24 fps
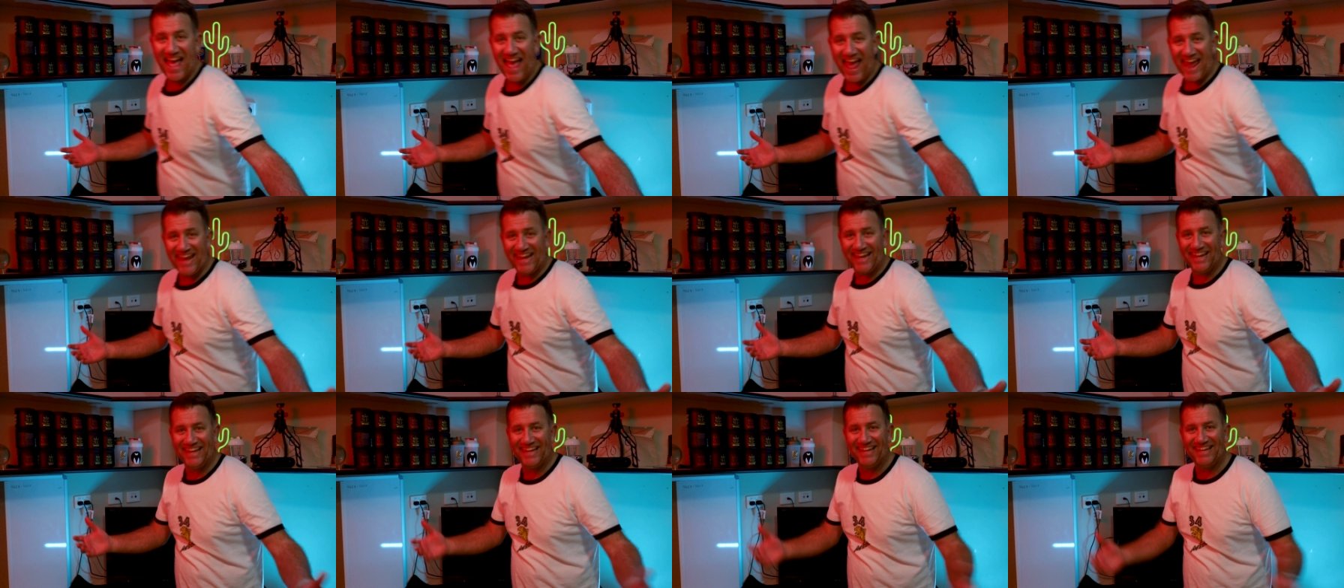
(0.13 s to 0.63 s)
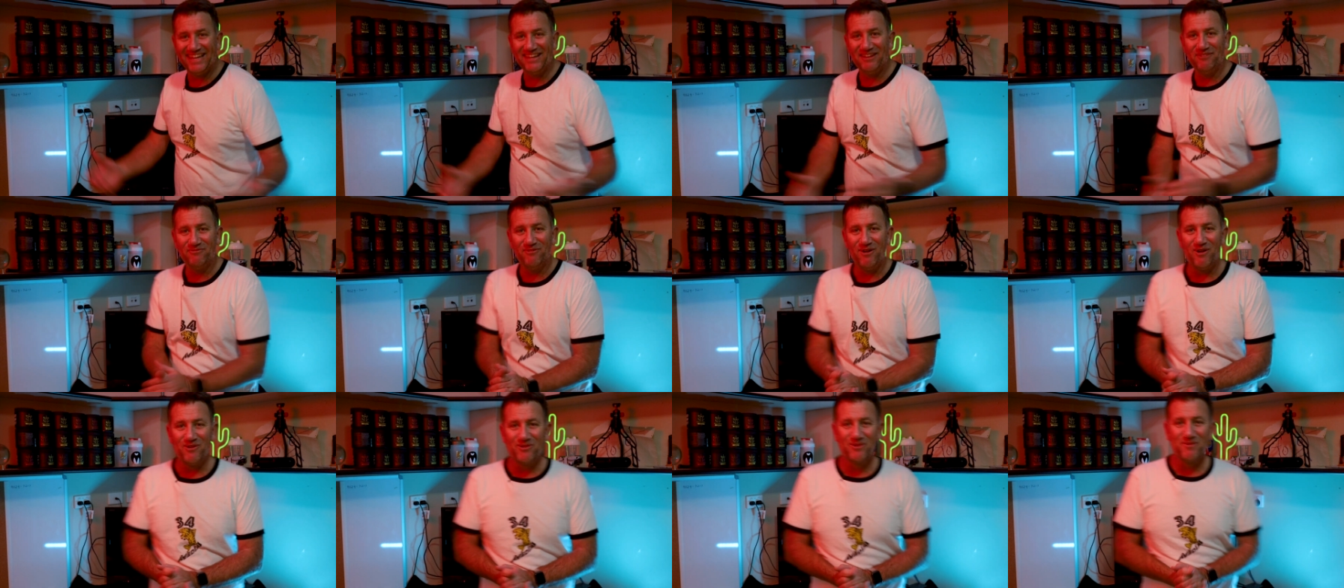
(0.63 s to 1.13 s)
Hey,
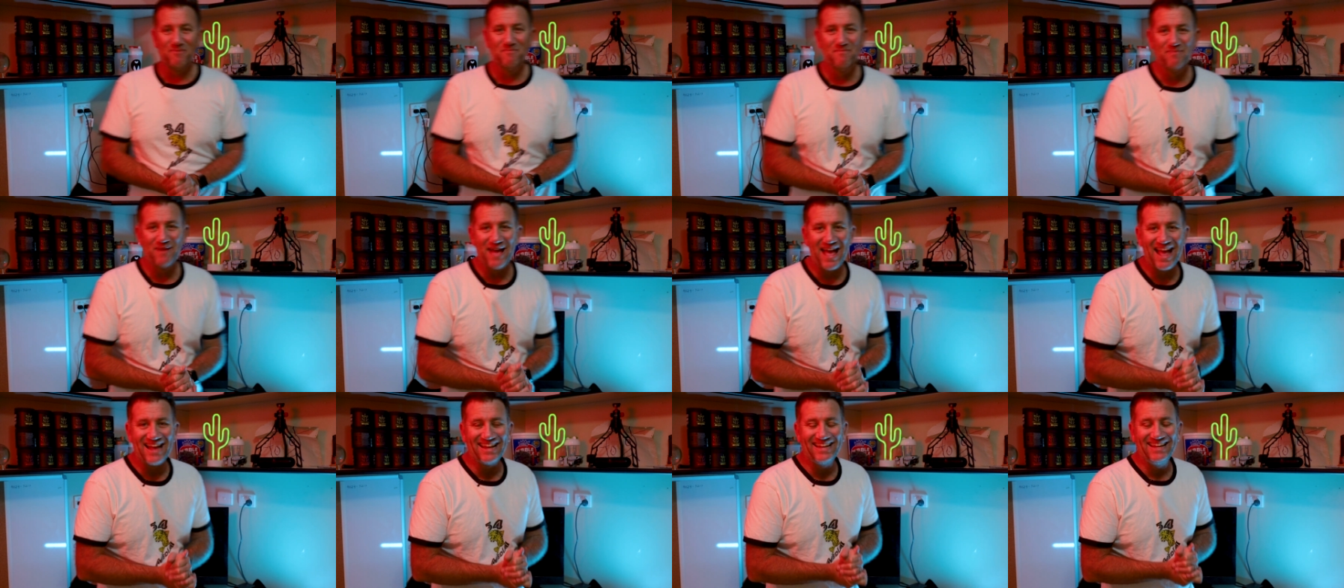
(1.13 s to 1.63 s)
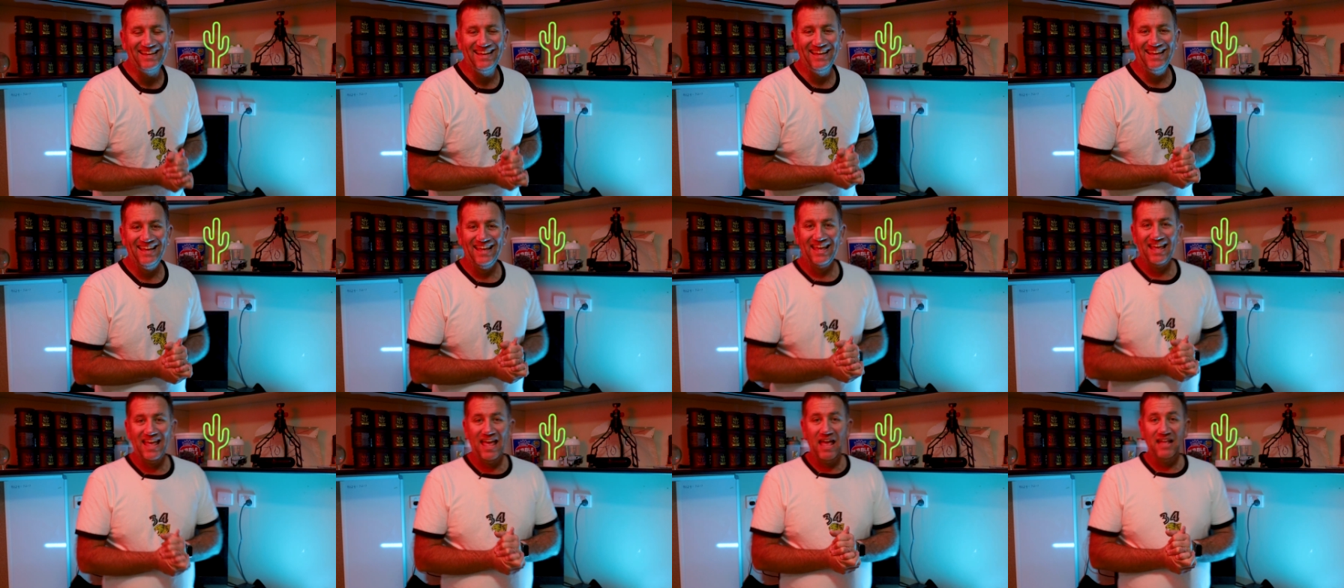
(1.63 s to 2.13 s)
welcome back.
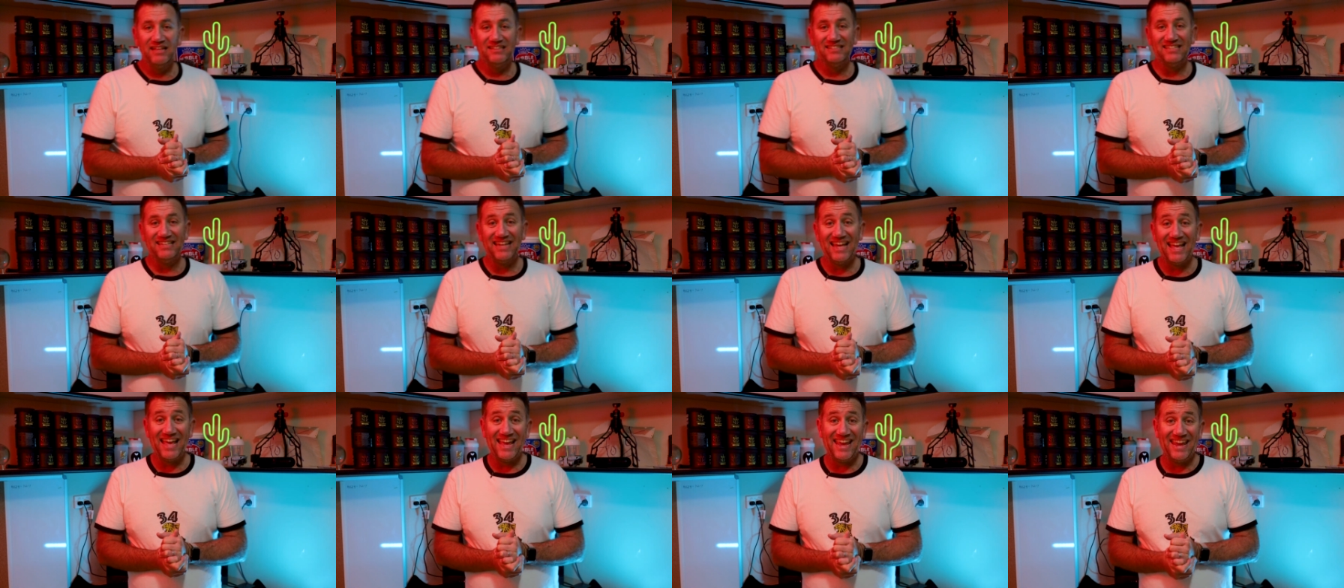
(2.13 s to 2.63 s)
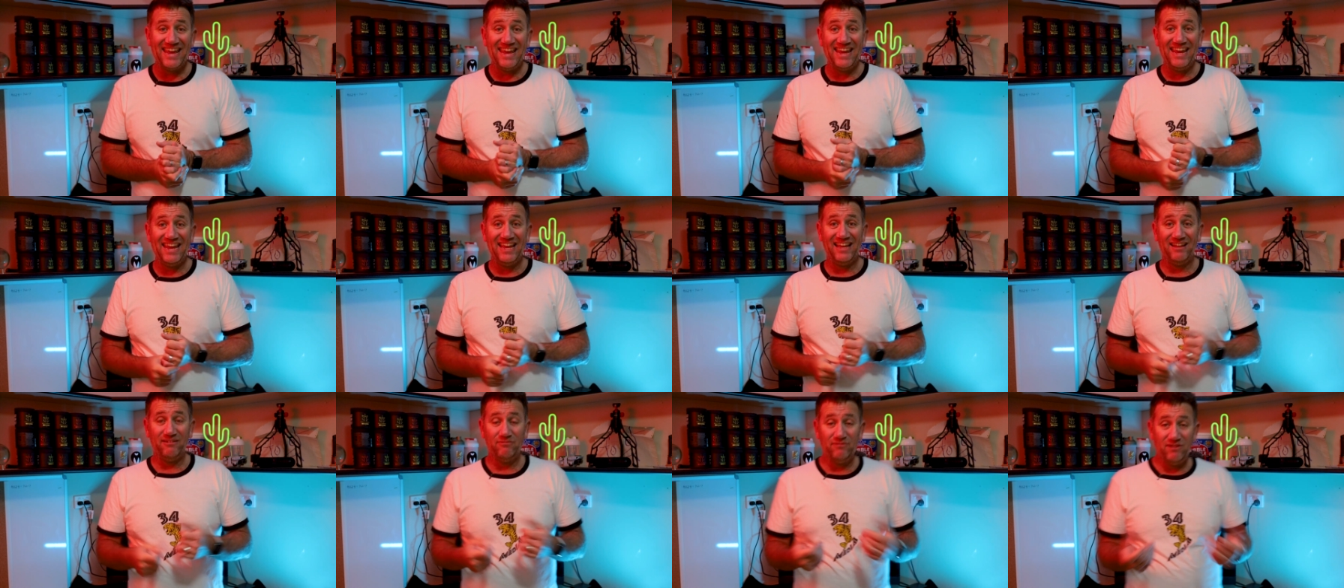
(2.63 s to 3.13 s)

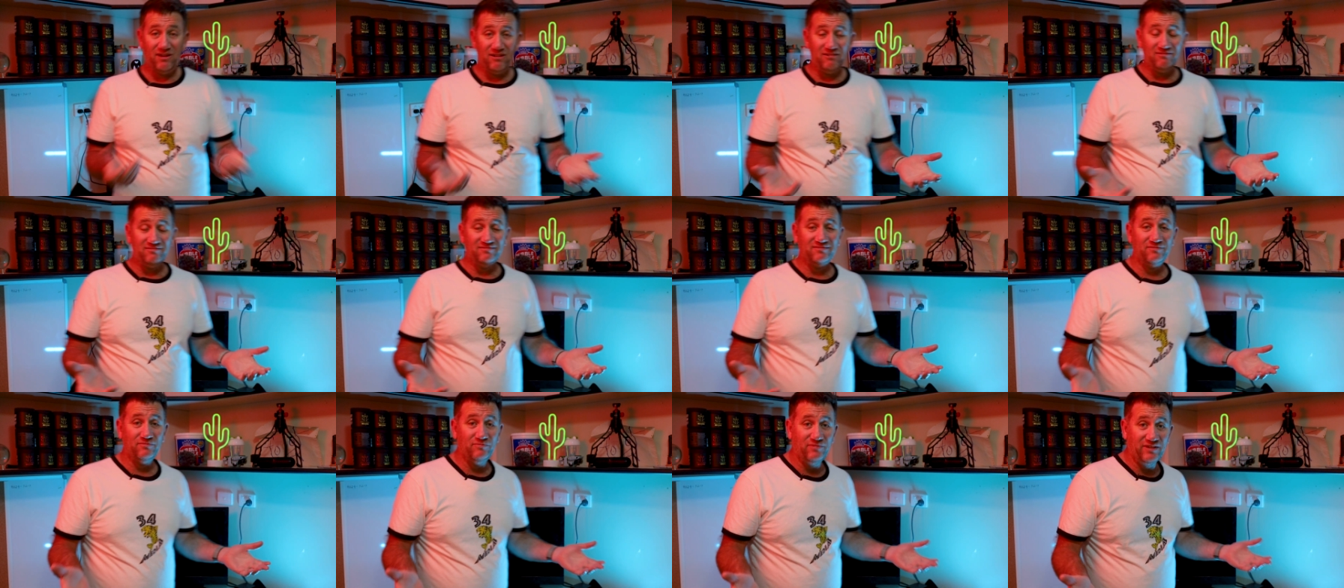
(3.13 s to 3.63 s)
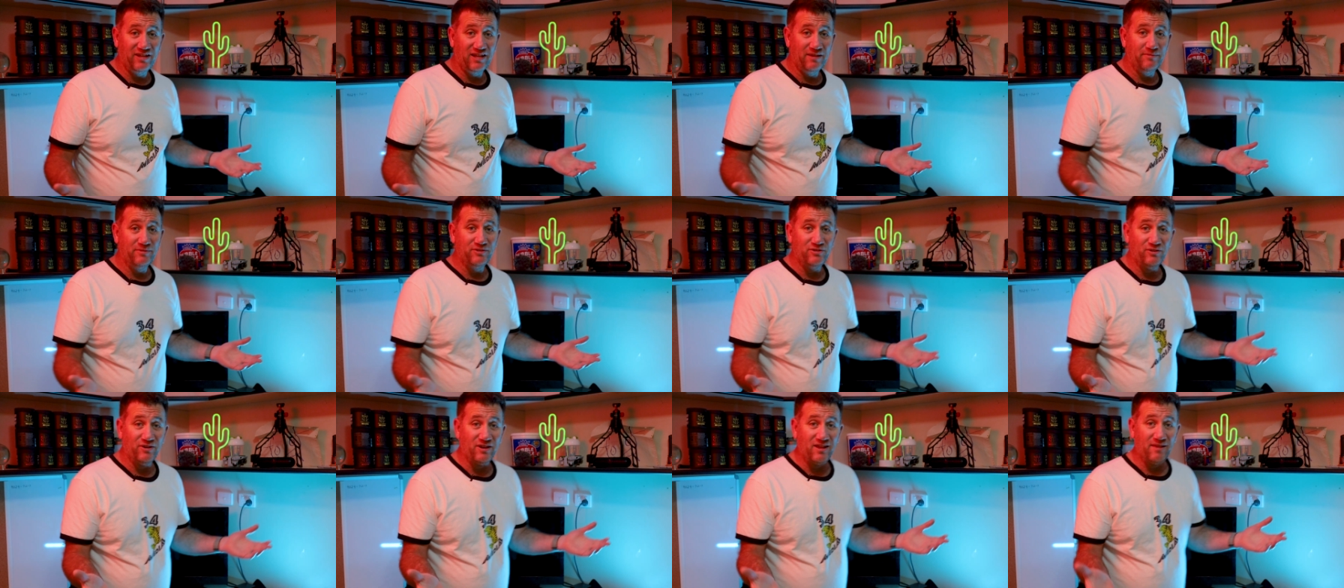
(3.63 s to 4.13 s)
Today, well, we're going to be
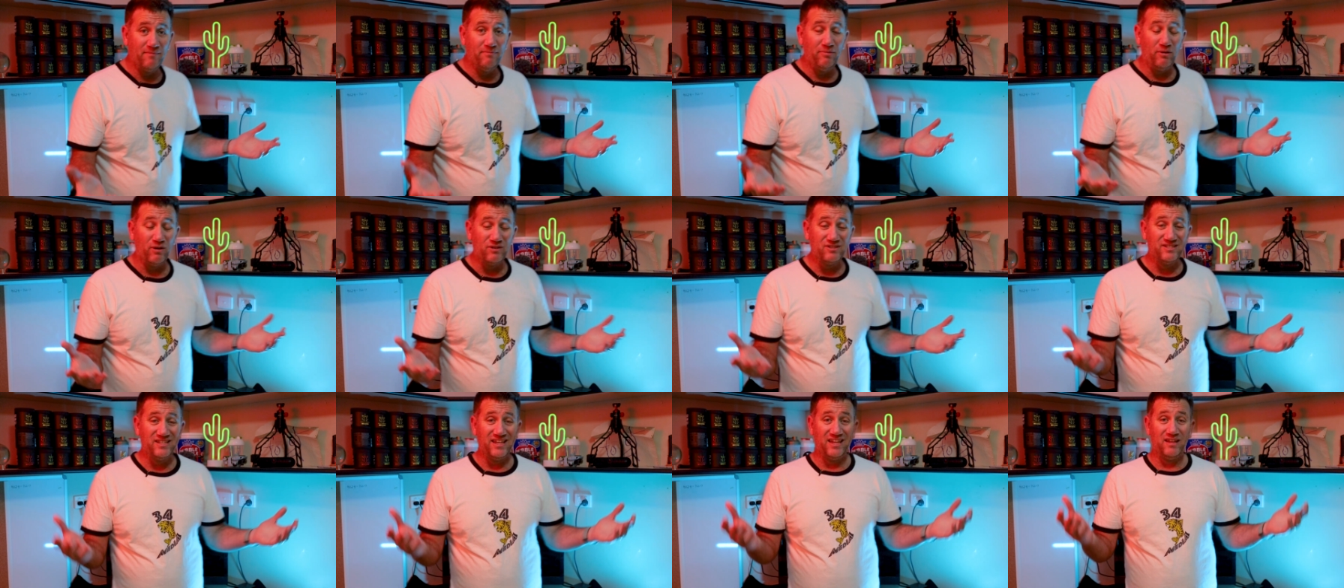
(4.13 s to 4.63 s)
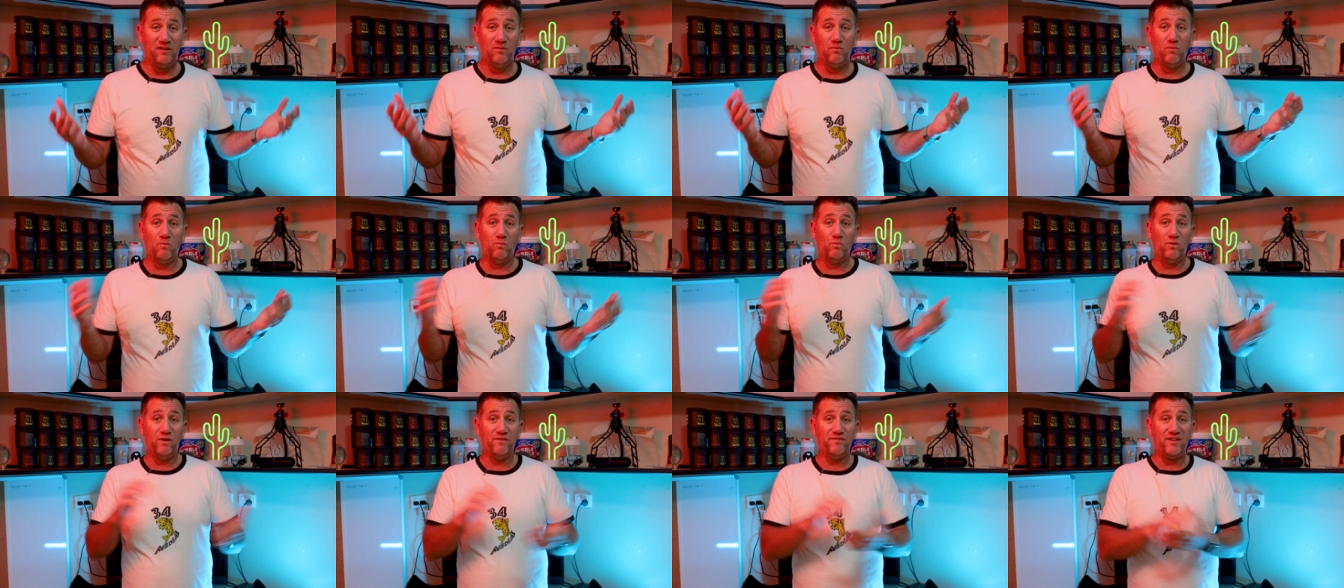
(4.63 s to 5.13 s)
doing an
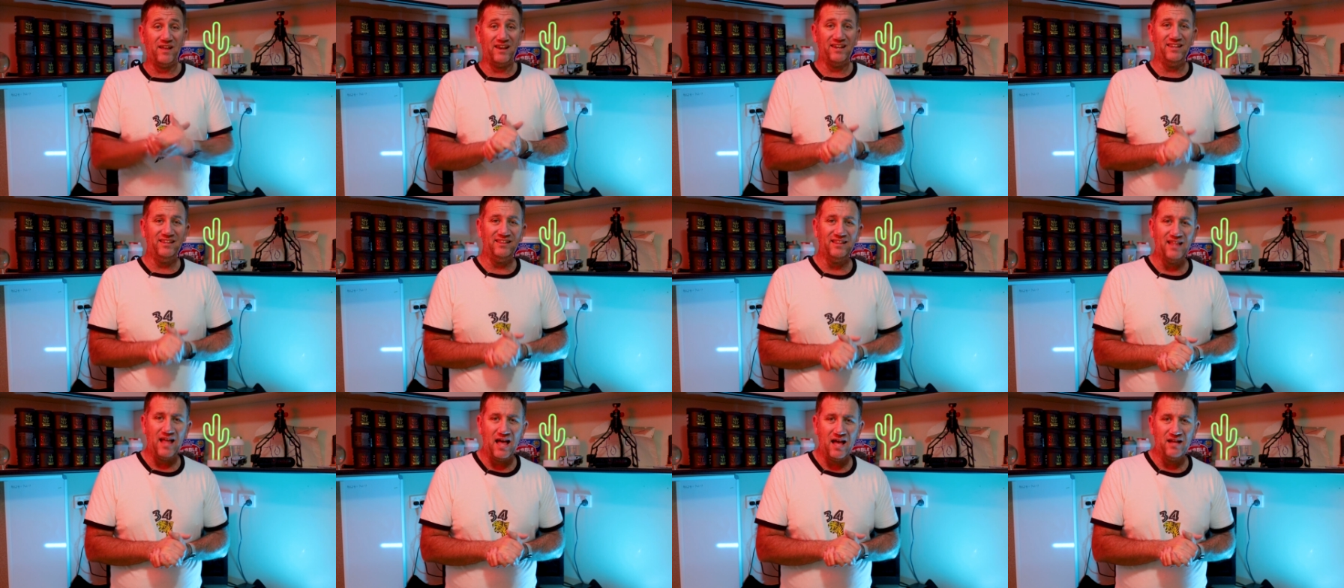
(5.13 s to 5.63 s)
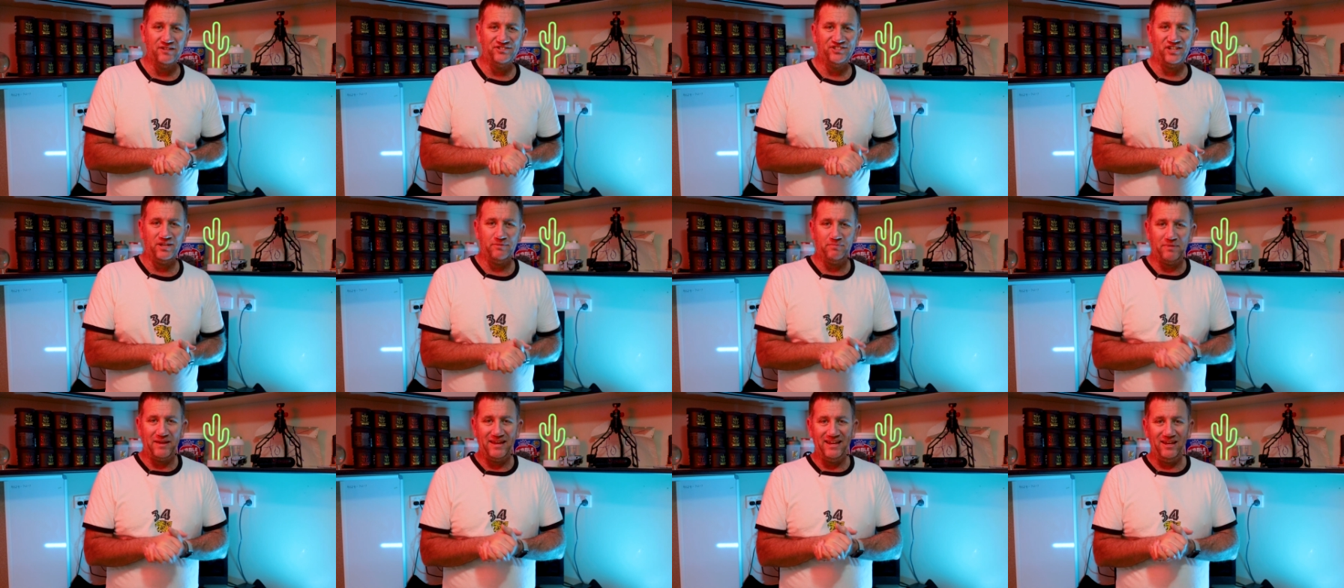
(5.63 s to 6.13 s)
unboxing with a little
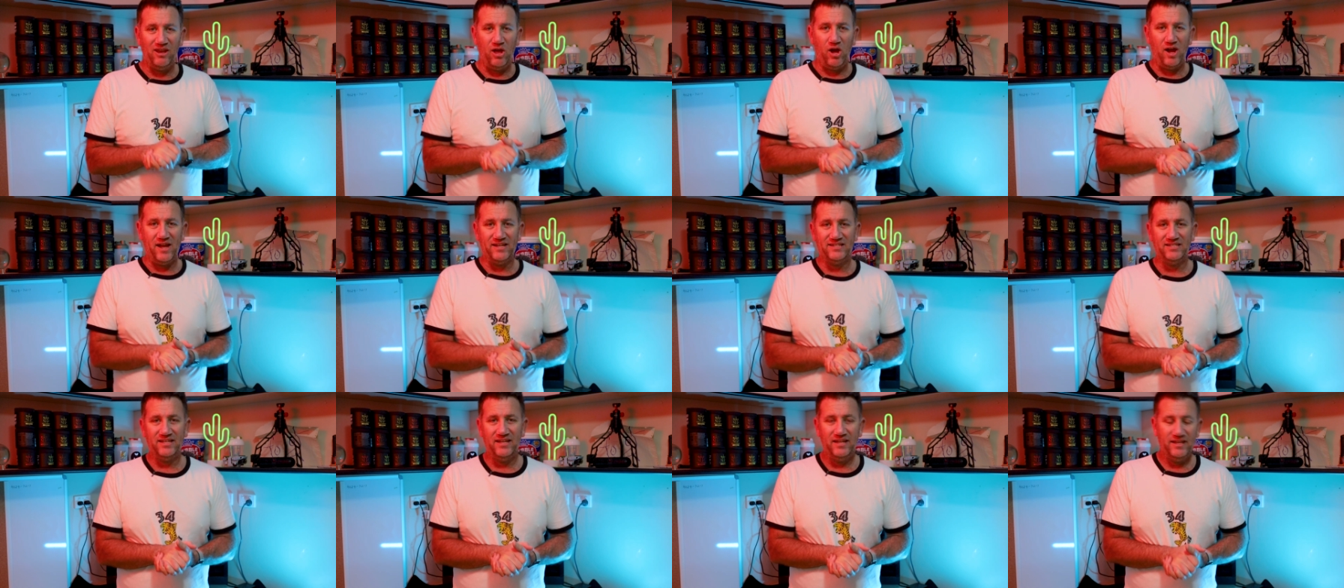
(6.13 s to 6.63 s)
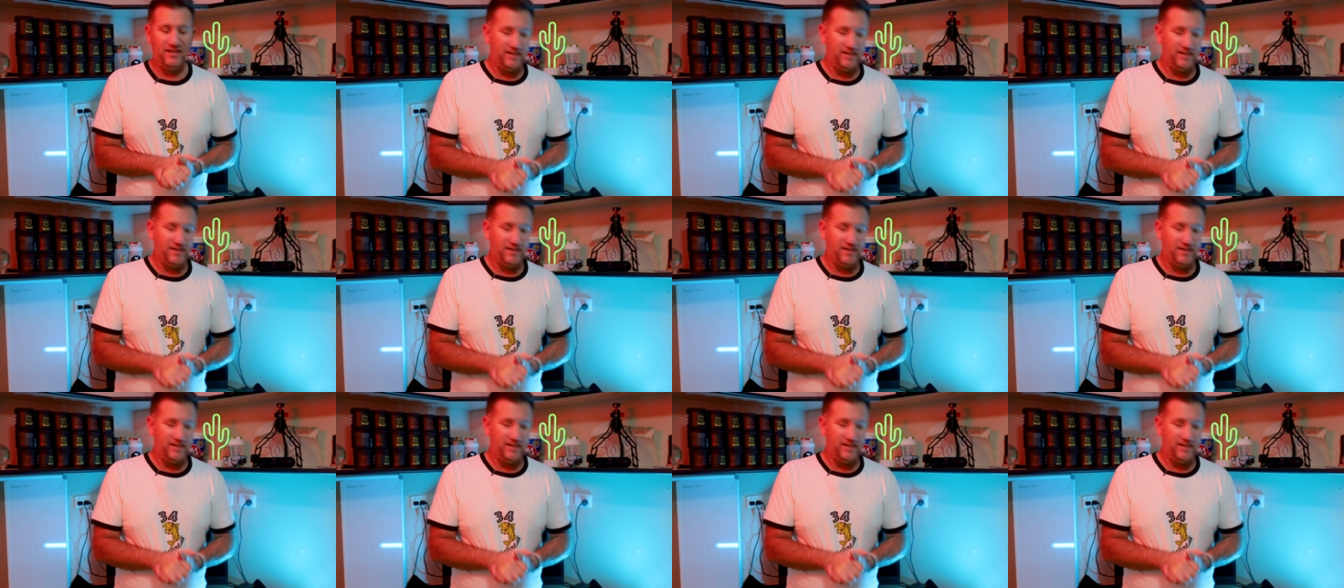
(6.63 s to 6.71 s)
RGB light.